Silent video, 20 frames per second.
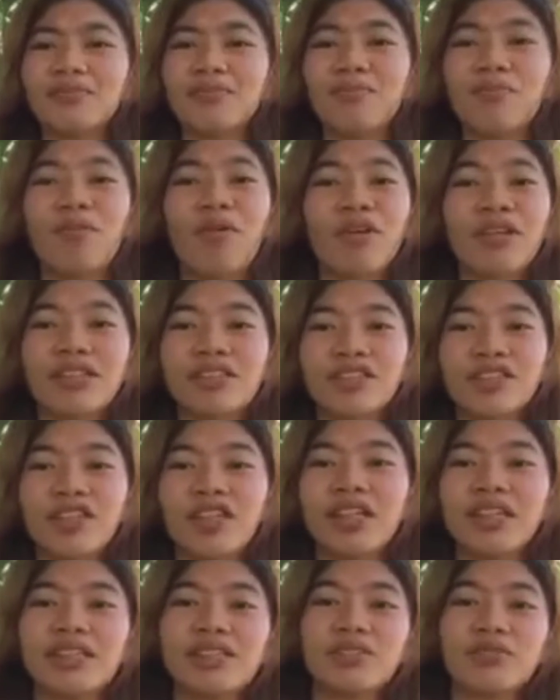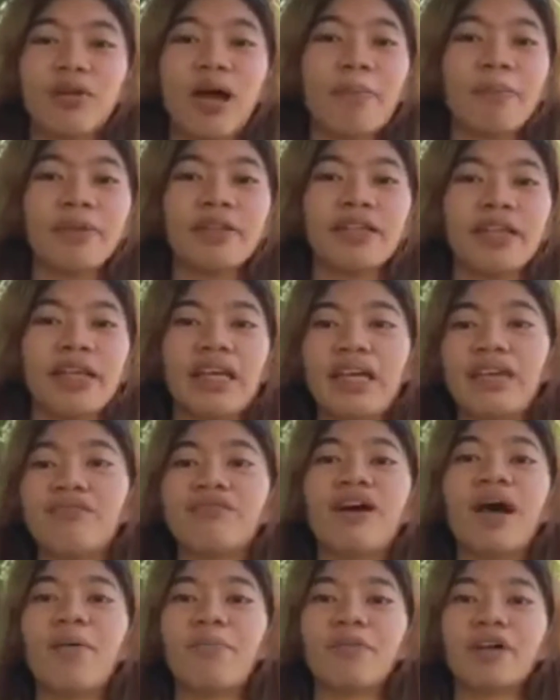moisture is rapidly
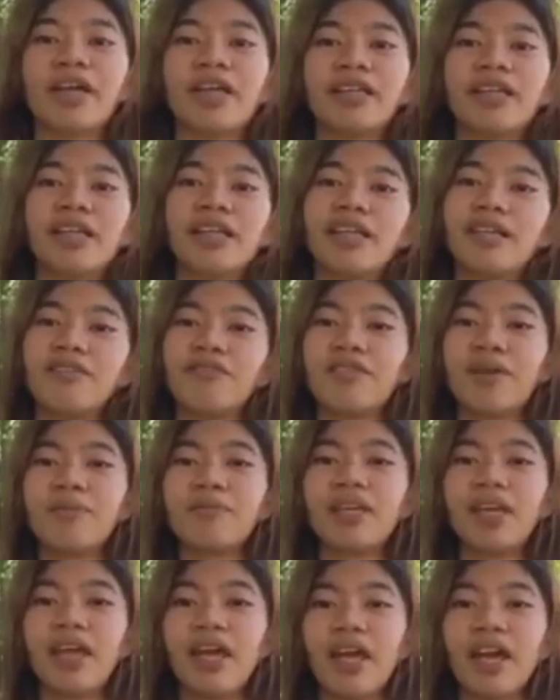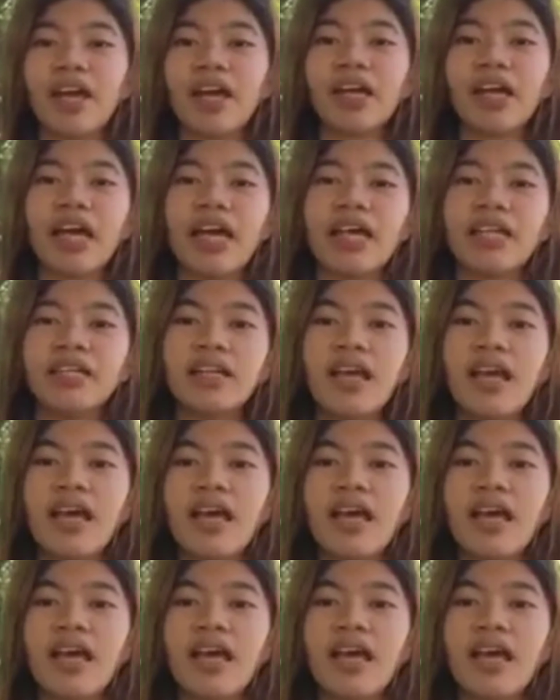evaporated from the air and